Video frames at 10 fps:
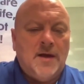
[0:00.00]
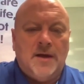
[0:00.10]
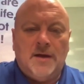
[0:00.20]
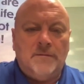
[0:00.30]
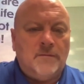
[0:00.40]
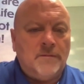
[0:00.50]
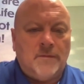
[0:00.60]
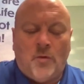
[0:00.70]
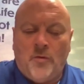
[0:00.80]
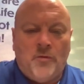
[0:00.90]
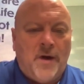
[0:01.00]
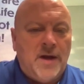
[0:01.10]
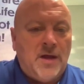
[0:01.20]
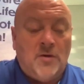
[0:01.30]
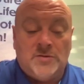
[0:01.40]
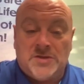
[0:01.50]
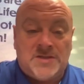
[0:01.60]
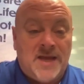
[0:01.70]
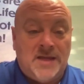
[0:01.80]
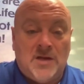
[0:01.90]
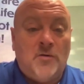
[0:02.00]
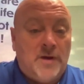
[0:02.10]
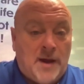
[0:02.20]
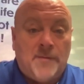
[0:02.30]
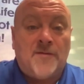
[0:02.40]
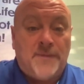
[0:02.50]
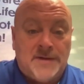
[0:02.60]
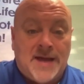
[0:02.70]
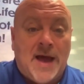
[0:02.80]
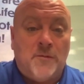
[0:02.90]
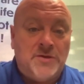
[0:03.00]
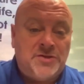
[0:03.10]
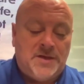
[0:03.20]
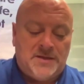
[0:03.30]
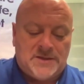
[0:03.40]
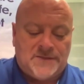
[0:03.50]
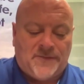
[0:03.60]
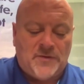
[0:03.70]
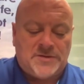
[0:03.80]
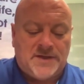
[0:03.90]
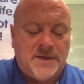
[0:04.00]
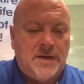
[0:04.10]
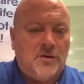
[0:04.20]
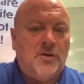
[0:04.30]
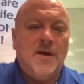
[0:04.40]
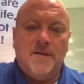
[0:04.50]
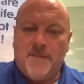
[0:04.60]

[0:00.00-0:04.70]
Um, or the radio just saying, you know what, I'm going to spend time with Jesus first thing, or